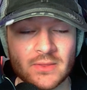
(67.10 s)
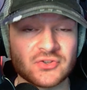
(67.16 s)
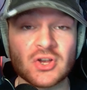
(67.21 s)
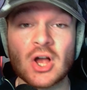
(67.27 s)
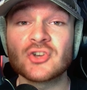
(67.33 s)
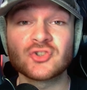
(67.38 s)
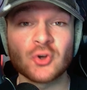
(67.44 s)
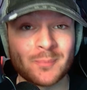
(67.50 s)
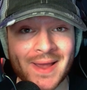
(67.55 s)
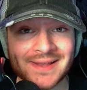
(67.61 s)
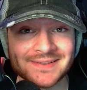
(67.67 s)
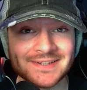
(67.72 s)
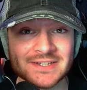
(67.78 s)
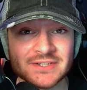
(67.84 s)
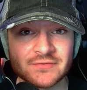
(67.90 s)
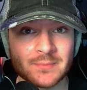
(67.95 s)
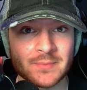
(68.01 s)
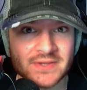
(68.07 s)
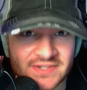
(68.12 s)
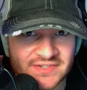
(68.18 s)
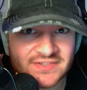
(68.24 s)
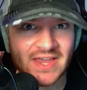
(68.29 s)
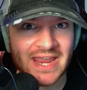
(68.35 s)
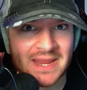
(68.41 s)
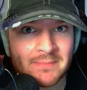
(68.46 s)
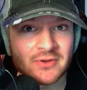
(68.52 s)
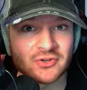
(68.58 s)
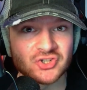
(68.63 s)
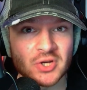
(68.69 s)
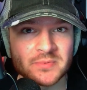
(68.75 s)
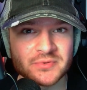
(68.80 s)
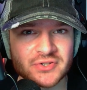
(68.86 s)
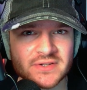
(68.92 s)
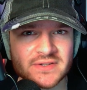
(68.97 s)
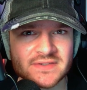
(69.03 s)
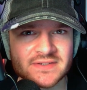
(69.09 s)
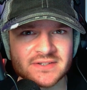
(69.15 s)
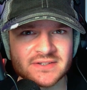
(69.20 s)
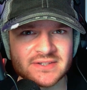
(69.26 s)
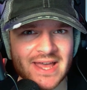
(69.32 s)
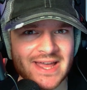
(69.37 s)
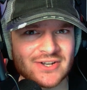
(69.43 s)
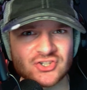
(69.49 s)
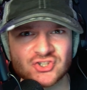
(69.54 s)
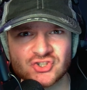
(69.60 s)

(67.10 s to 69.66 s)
There's also paintings from the same Egyptians that